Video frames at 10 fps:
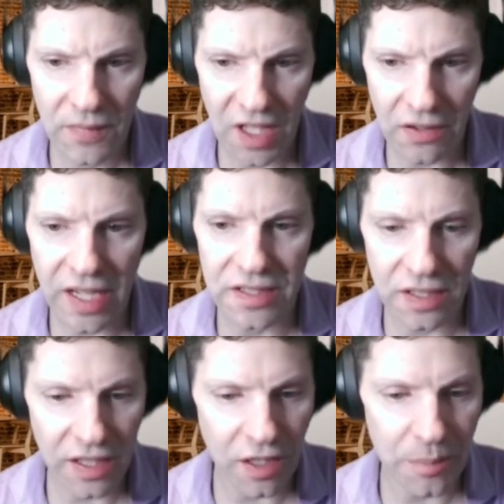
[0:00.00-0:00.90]
Okay,
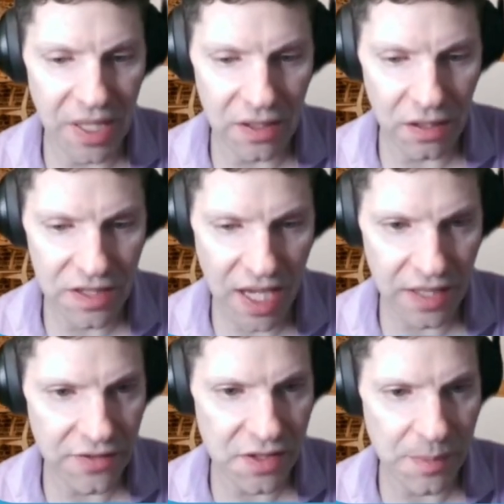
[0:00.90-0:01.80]
declare pinned our 10
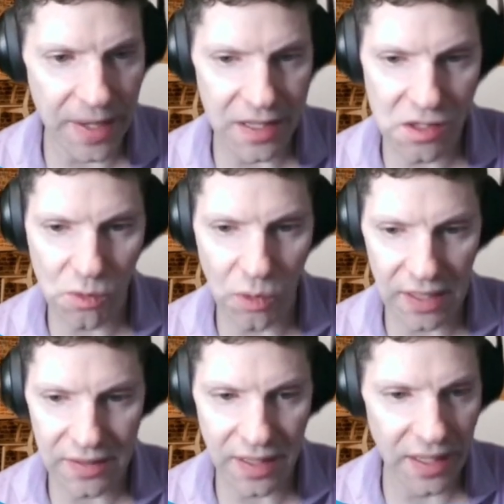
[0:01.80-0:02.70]
of spades.
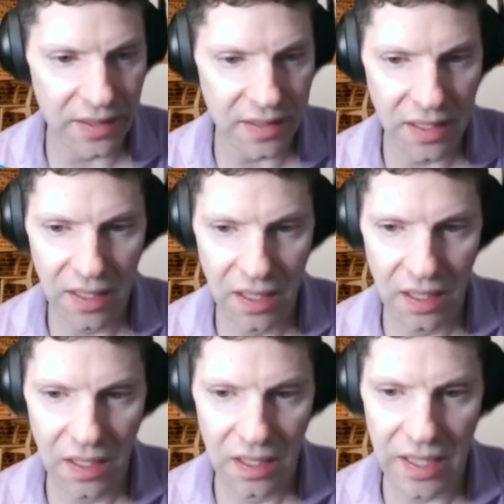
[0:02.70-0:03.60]
Well done.
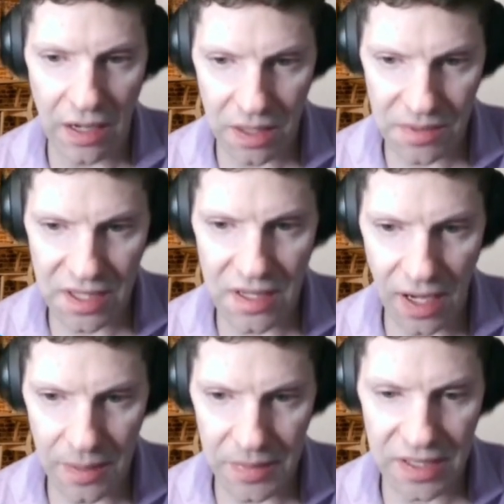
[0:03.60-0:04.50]
Now comes the
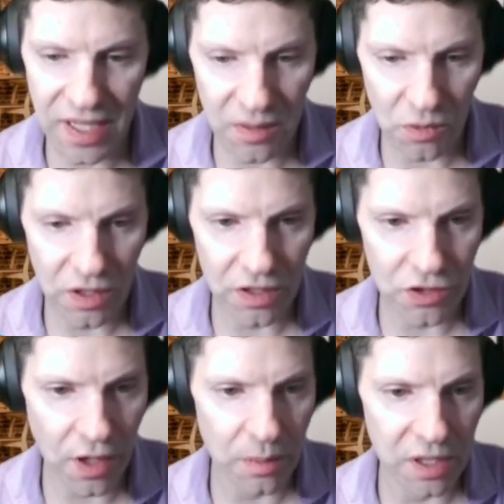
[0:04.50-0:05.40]
diamond, and we're in
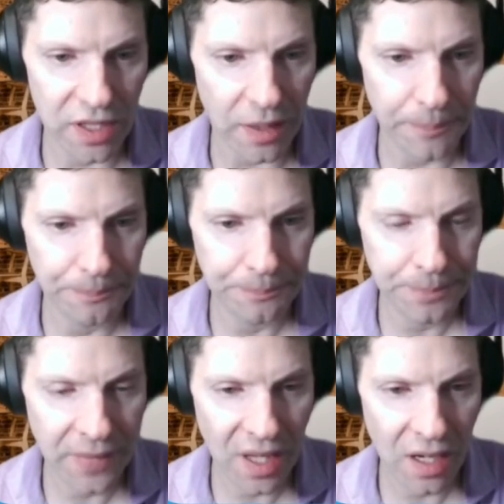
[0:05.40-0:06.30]
trouble here
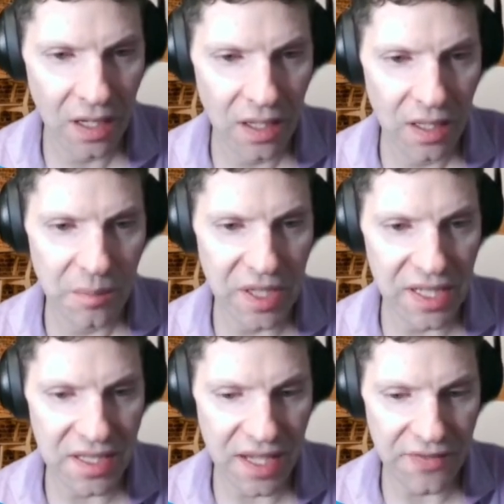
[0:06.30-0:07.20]

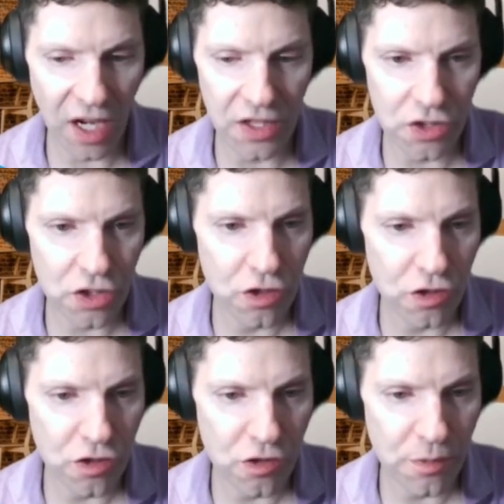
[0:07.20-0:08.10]
because they've got
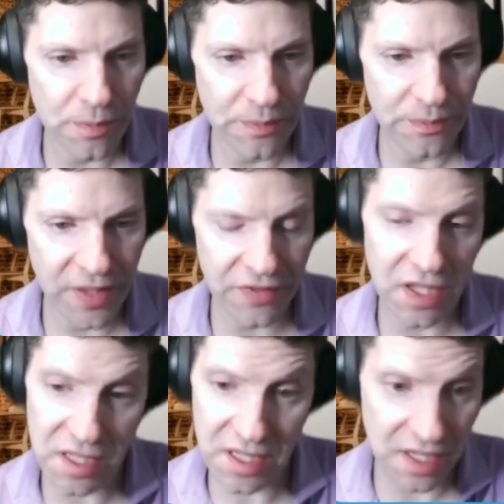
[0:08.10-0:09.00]
two. If
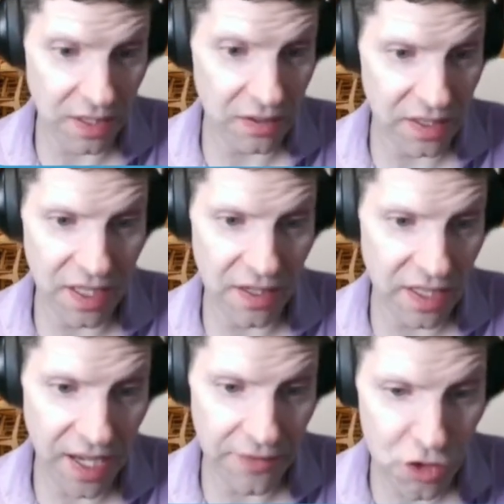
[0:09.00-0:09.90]
this is a singleton, they're
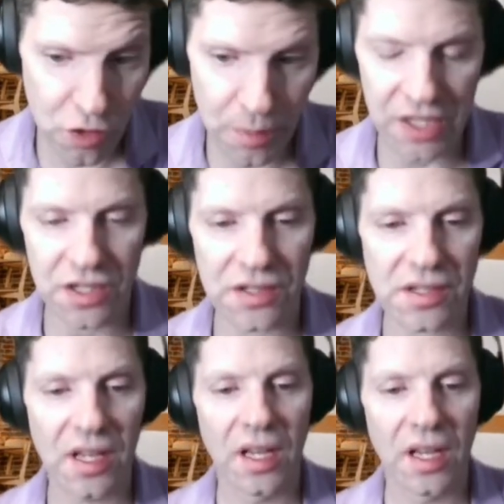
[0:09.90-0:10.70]
going to have two pitches.